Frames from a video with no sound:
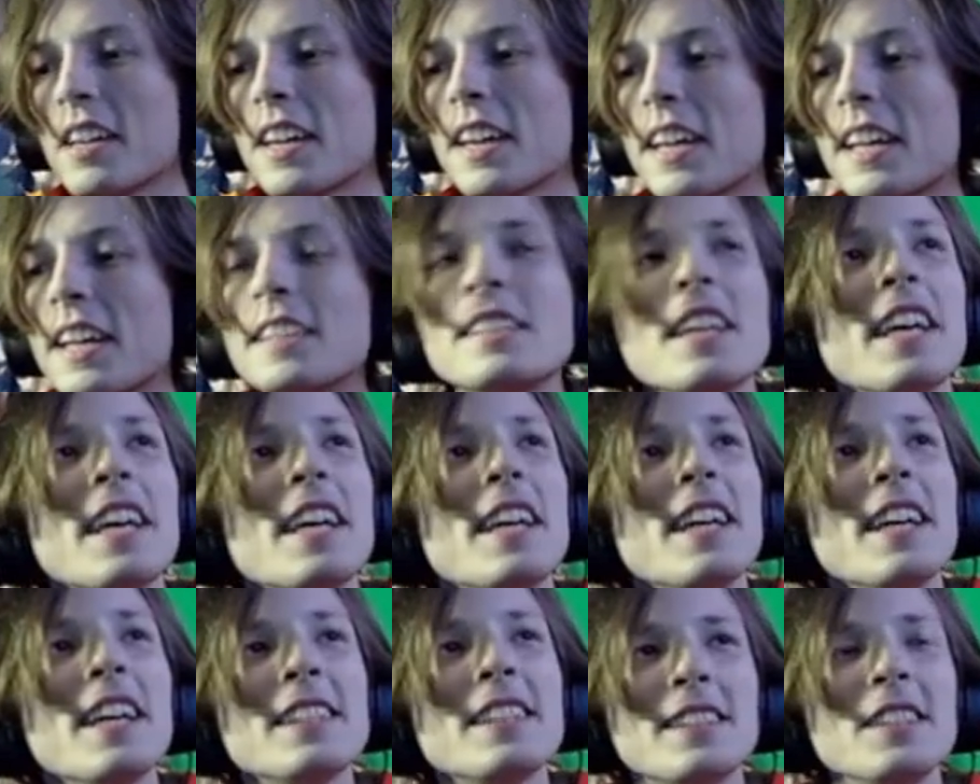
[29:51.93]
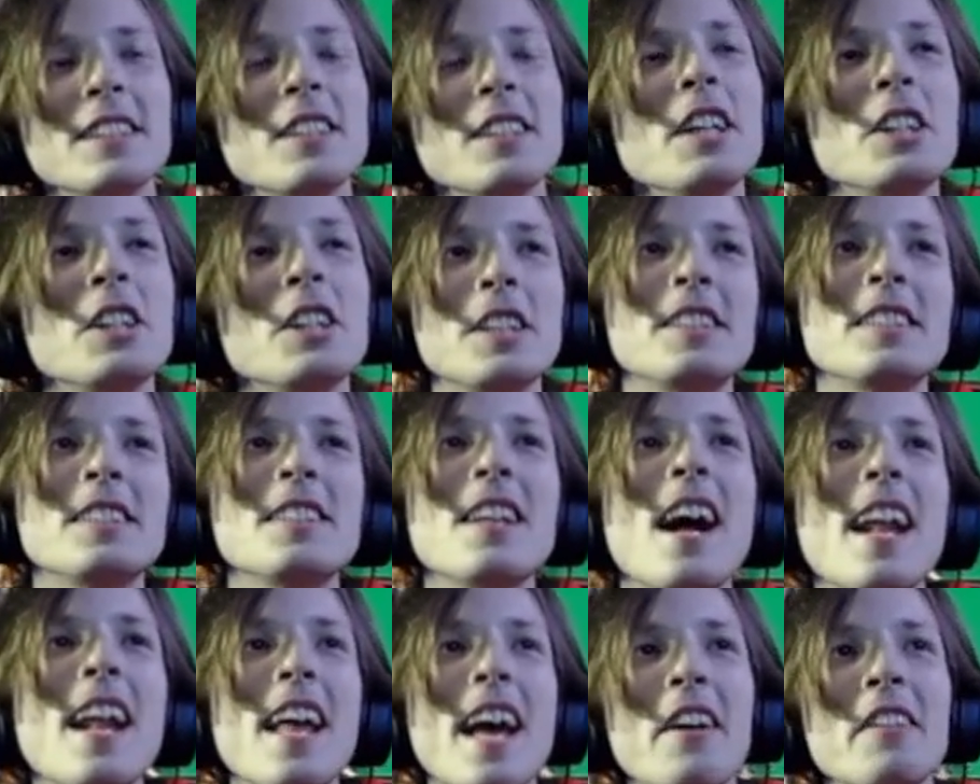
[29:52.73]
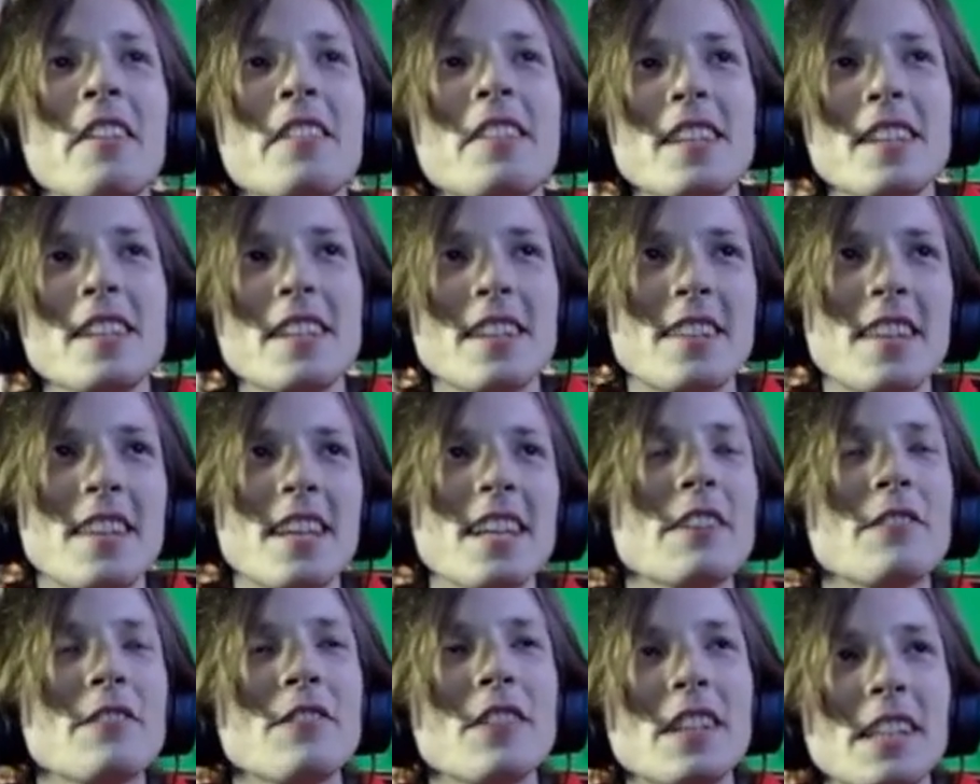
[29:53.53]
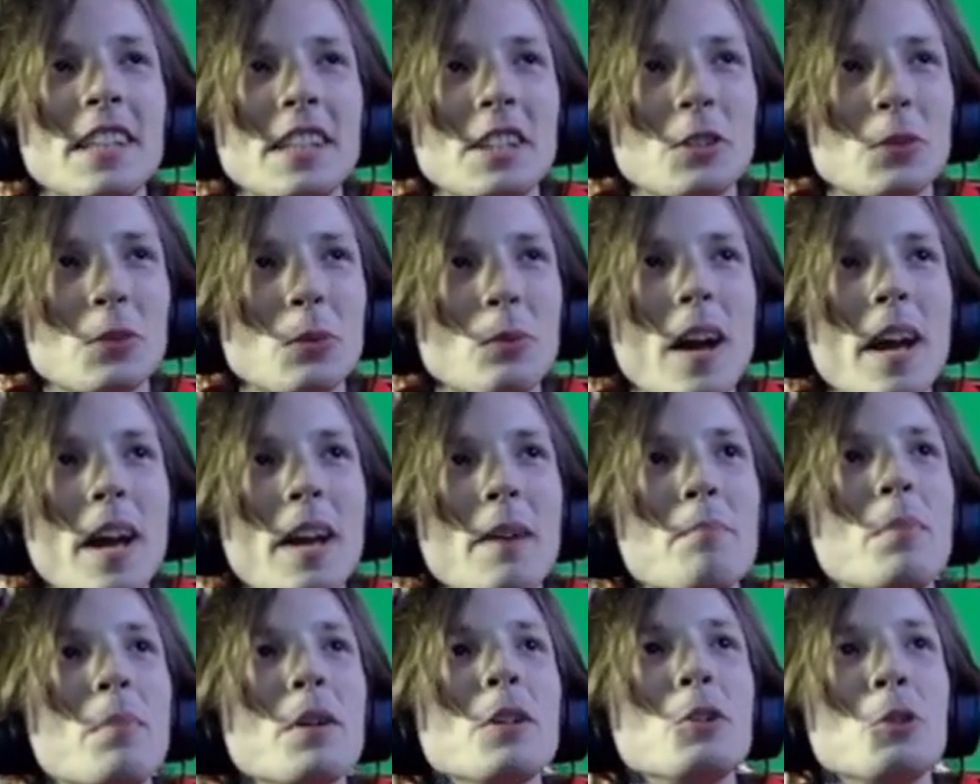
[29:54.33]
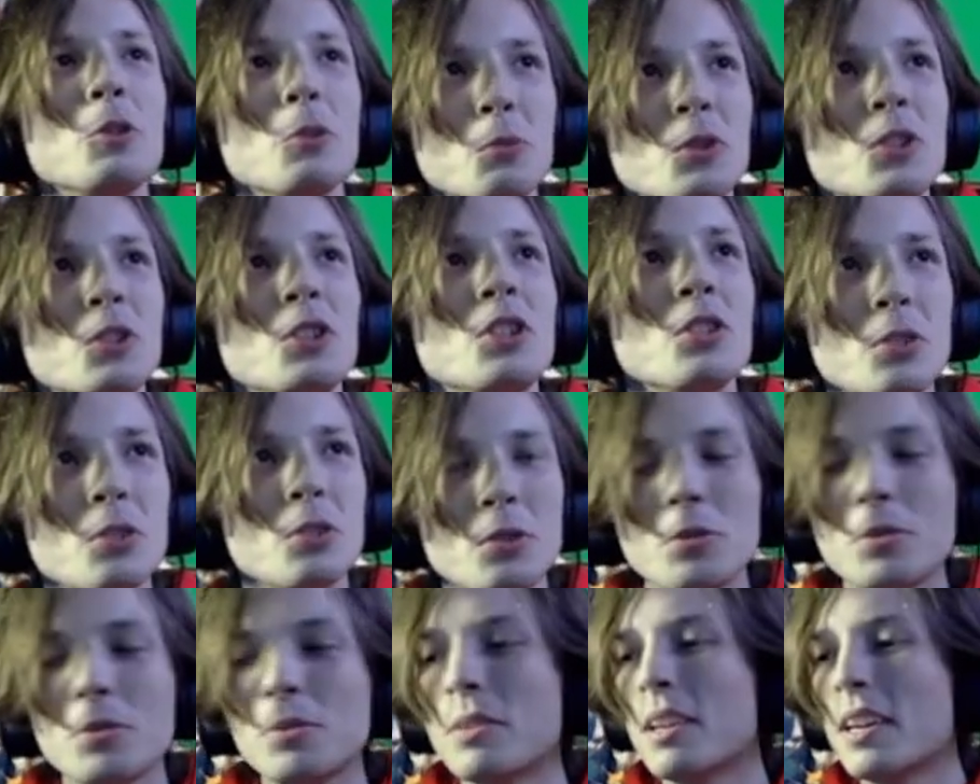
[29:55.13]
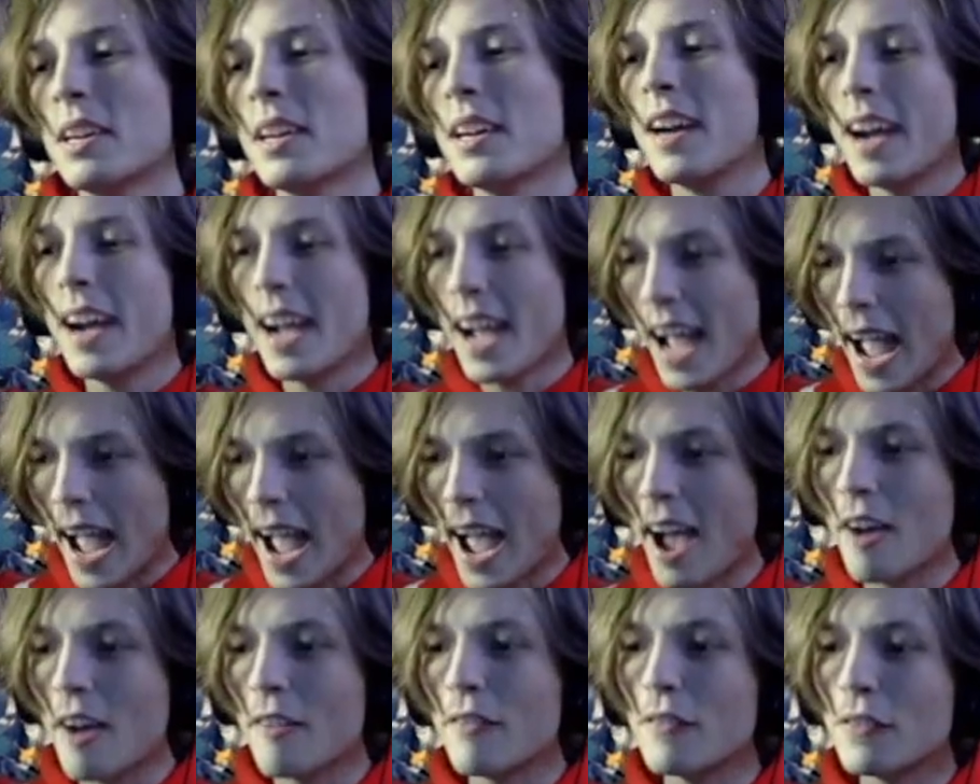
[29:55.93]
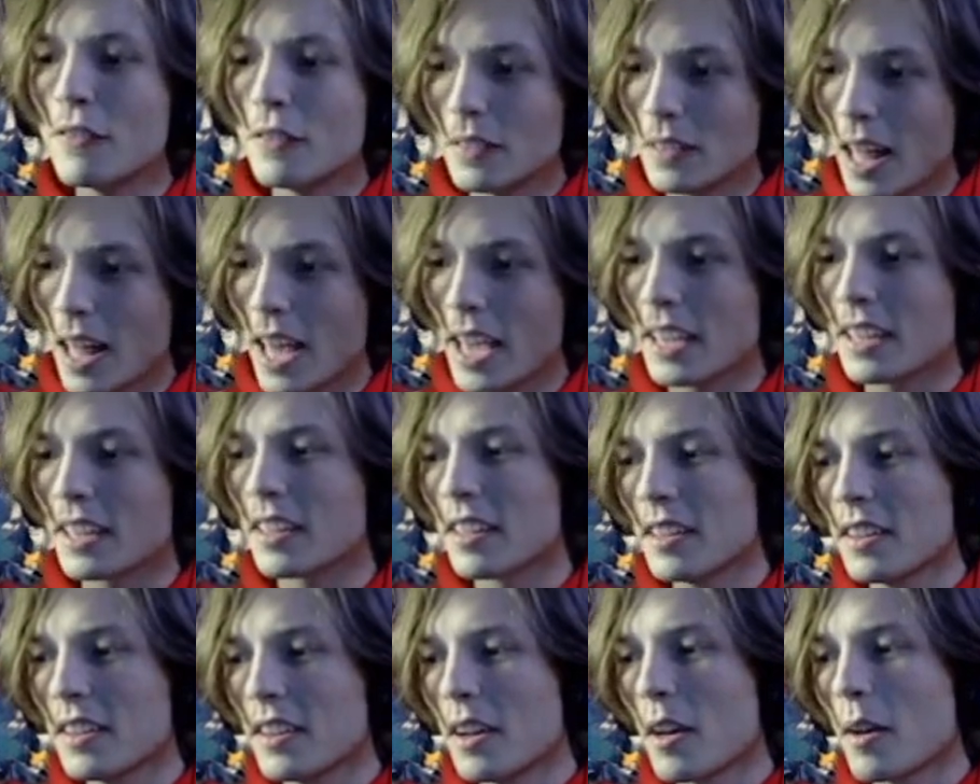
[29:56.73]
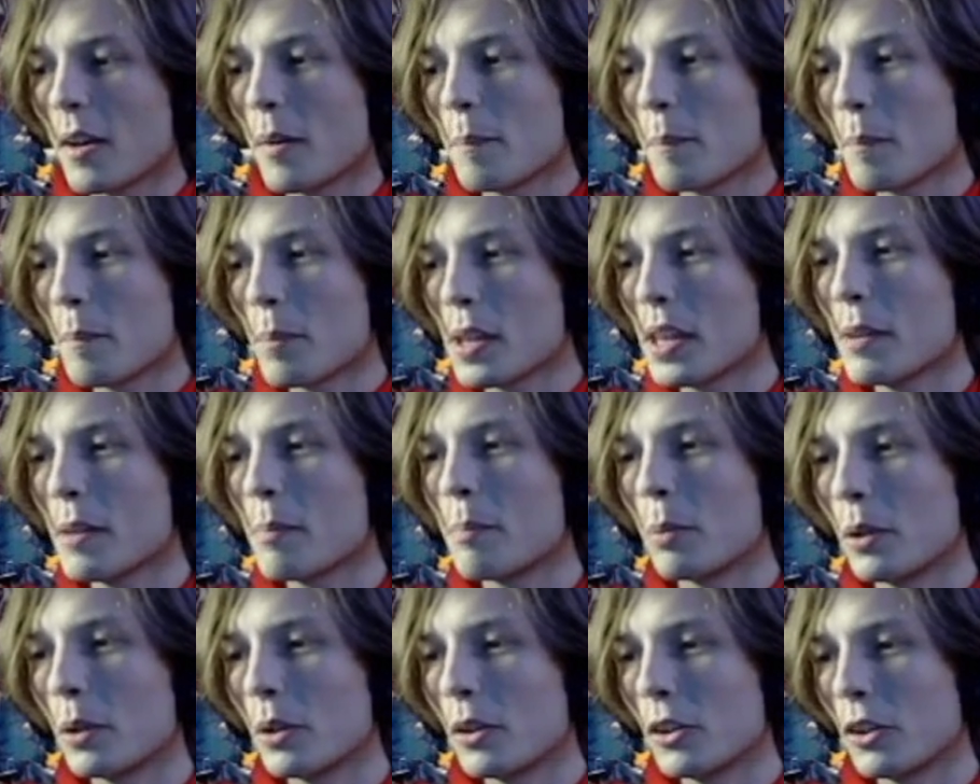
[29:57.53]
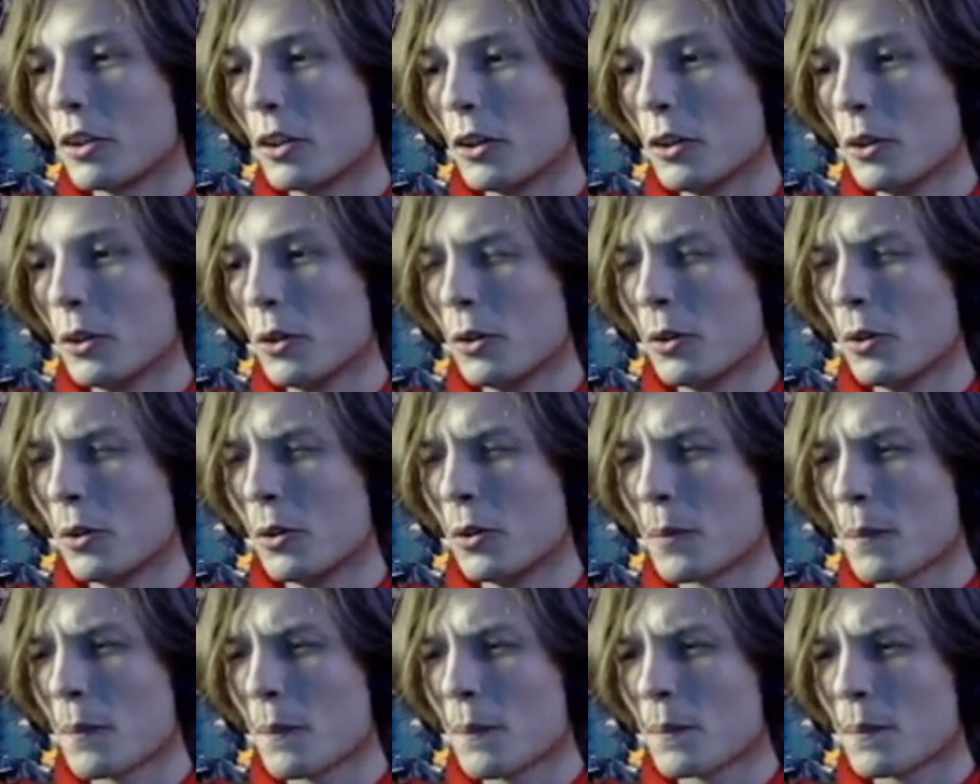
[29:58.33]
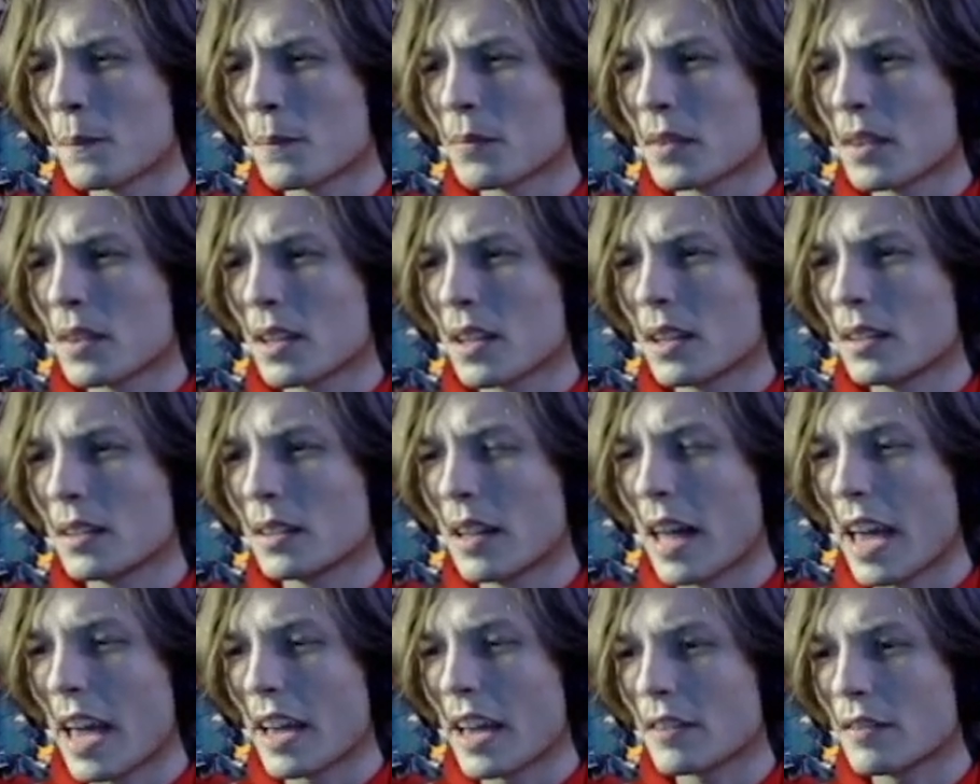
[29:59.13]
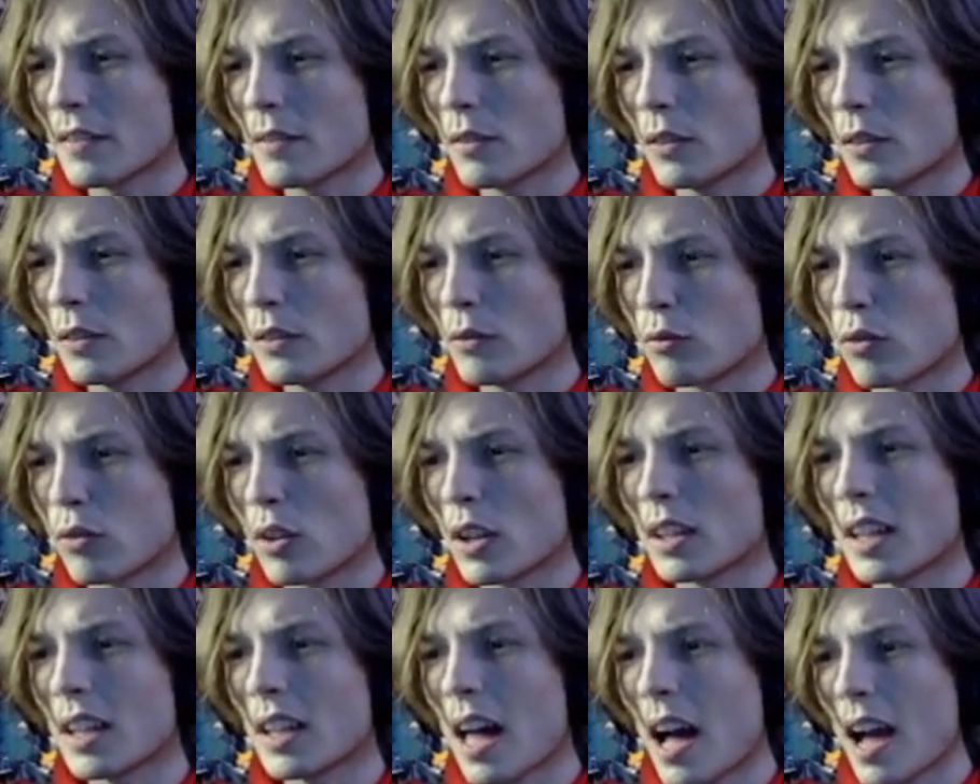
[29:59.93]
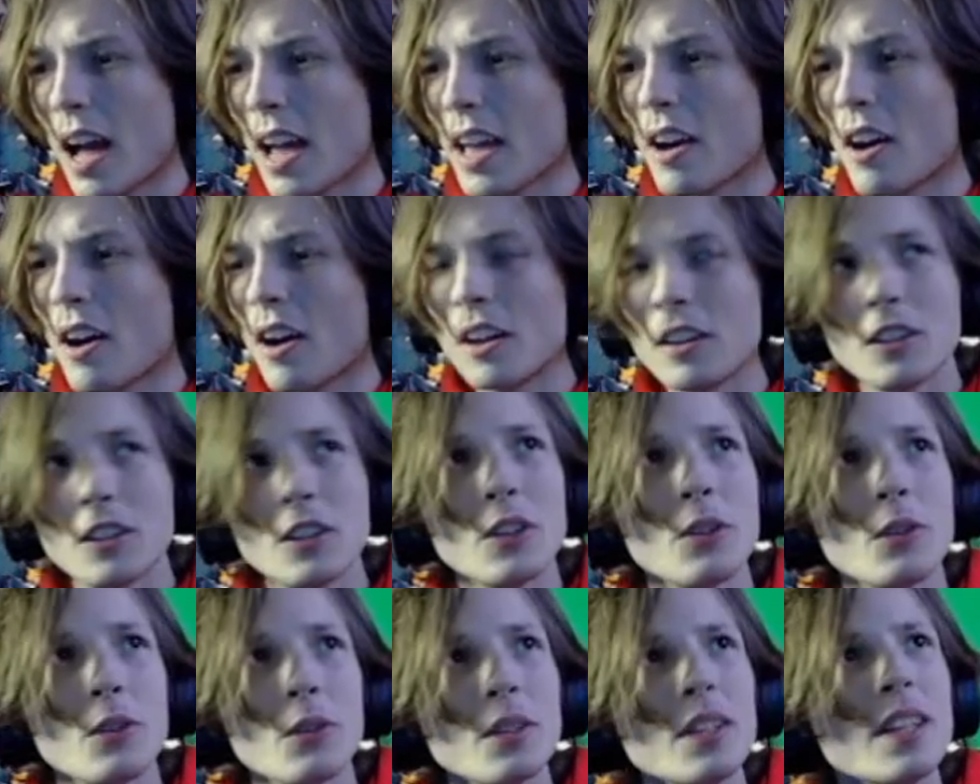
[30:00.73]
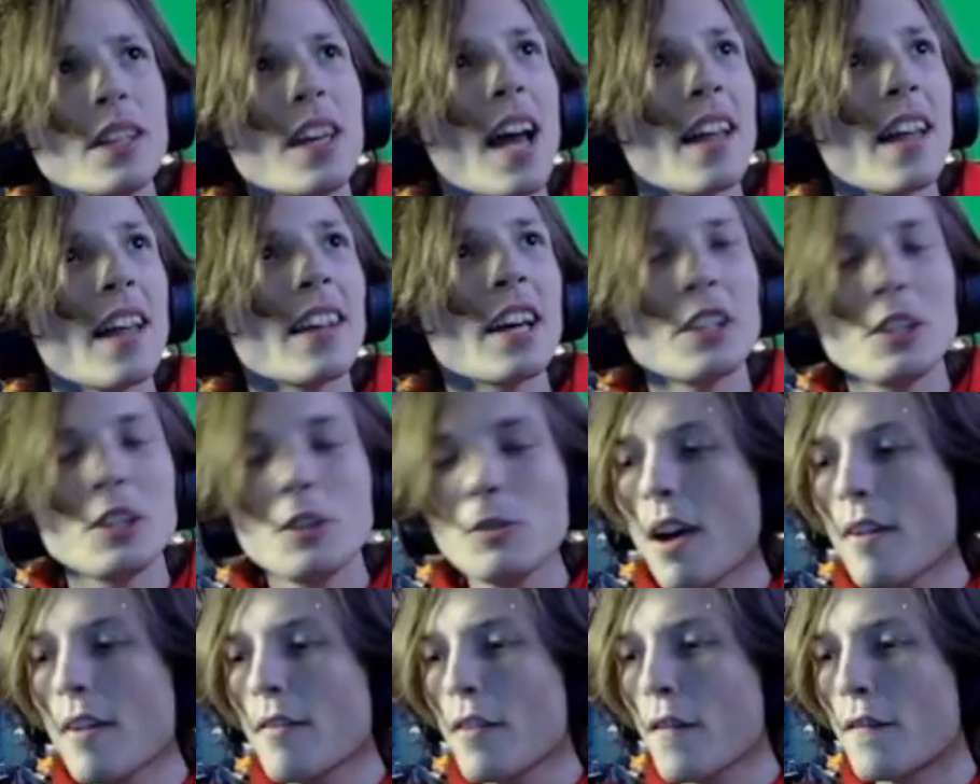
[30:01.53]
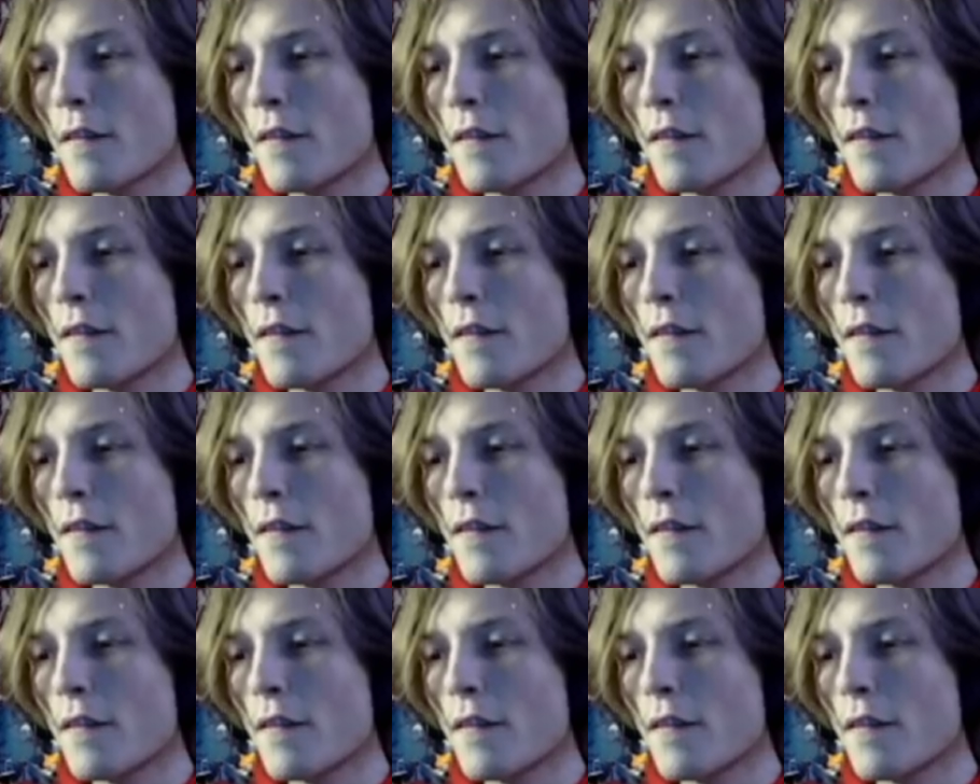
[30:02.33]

it's it's it's not healthy to think of it this way, but you do have like people who like responsibility rely on you. Oh yeah, like God. you have a